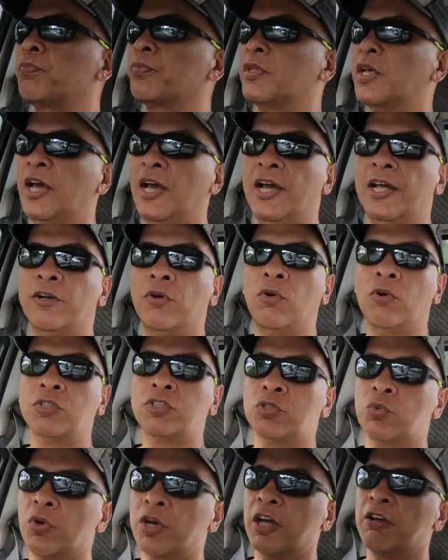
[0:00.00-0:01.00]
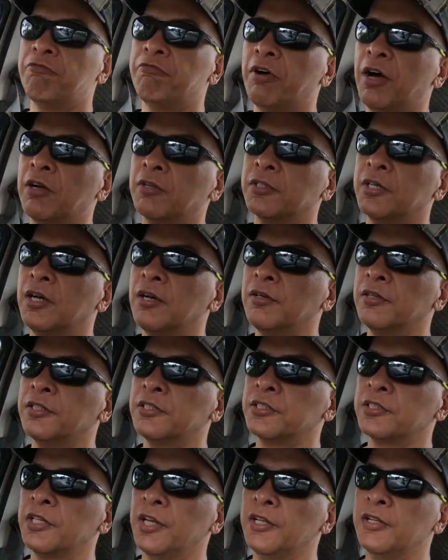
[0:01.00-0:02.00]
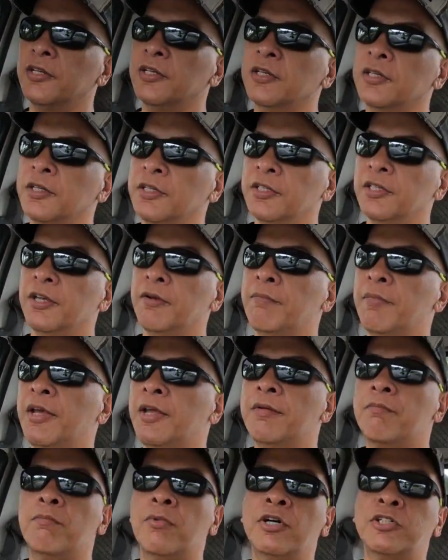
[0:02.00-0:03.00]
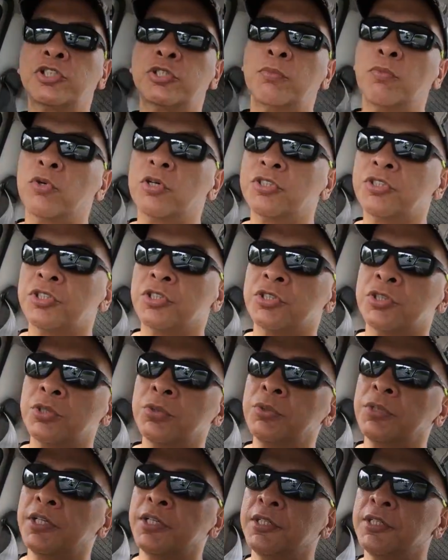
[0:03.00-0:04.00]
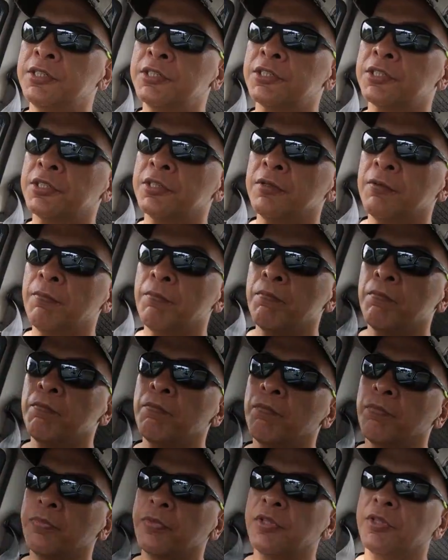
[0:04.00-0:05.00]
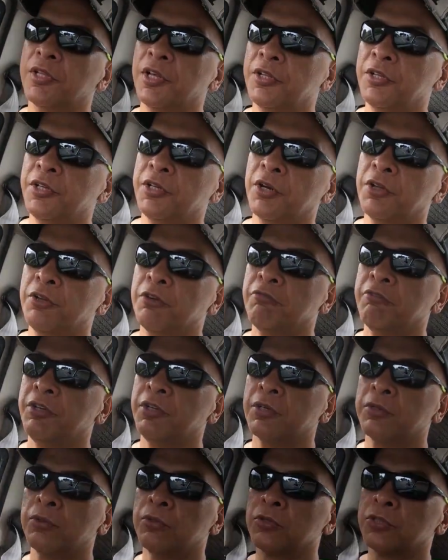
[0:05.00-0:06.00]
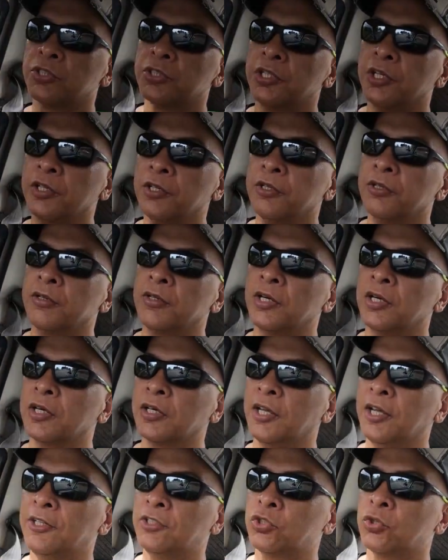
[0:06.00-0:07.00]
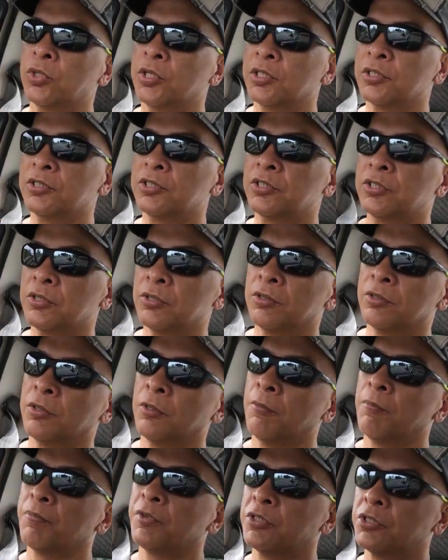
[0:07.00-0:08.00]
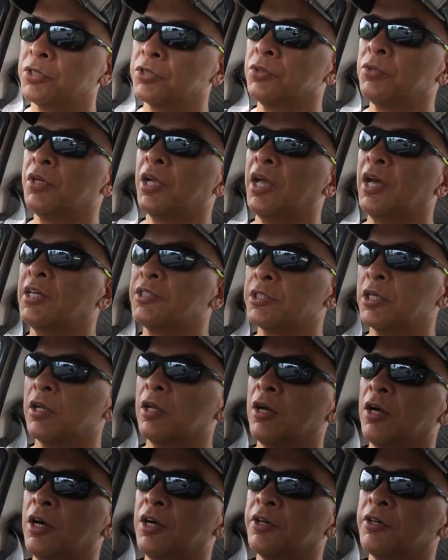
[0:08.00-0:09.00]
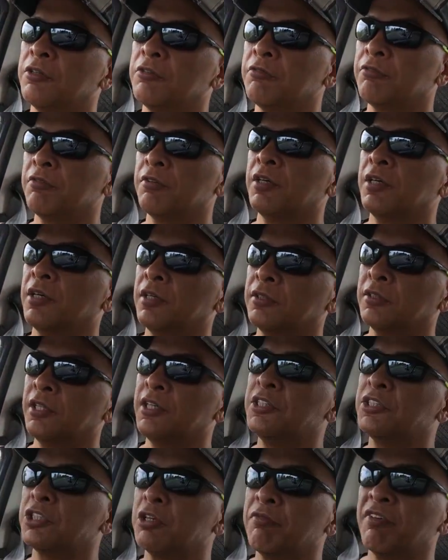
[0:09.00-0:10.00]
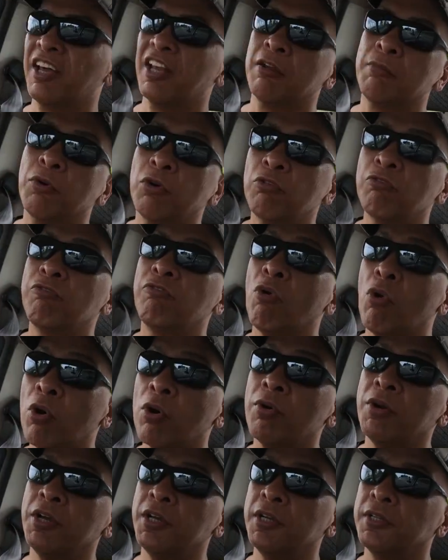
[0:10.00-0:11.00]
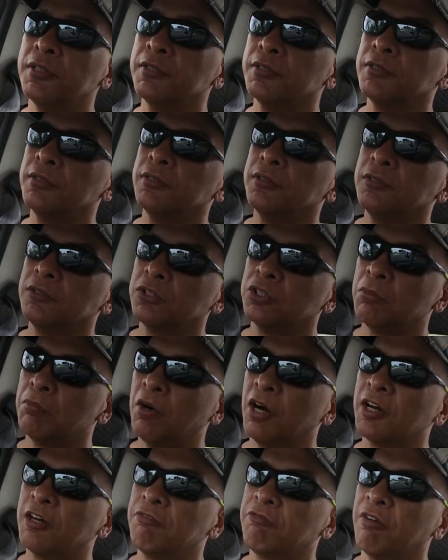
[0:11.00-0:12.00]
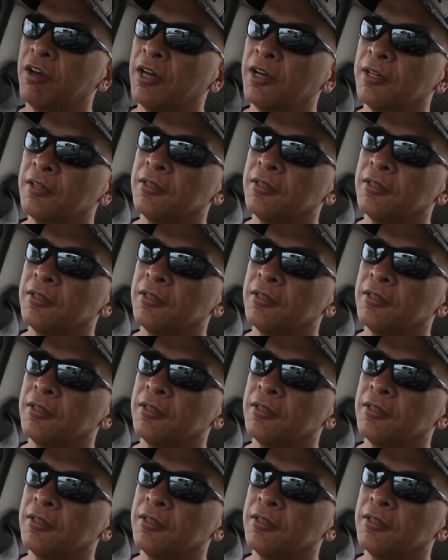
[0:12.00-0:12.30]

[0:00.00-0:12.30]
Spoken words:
And also what I found out is that they make much more Suzukis than the other vehicles, the other Kei trucks. So Suzuki has a lot of things available for it to modify.